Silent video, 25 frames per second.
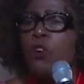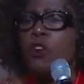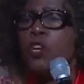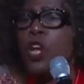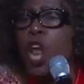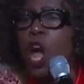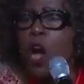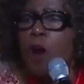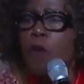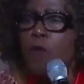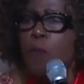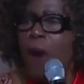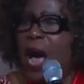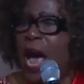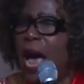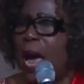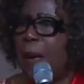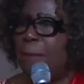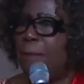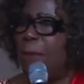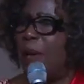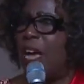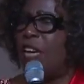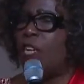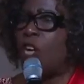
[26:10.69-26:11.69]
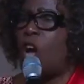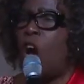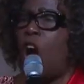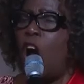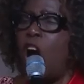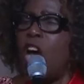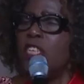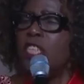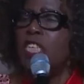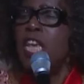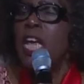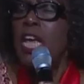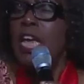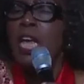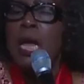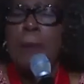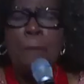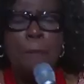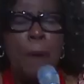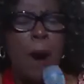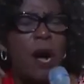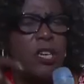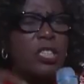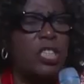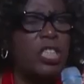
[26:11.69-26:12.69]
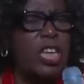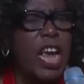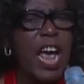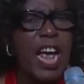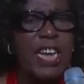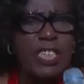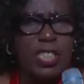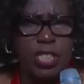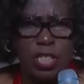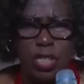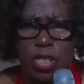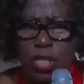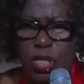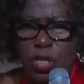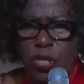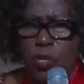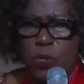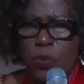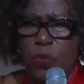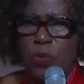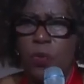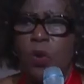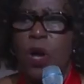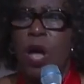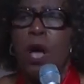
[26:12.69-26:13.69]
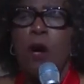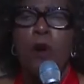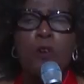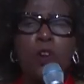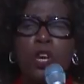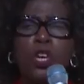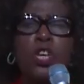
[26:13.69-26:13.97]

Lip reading: You know why? Because he purchased you.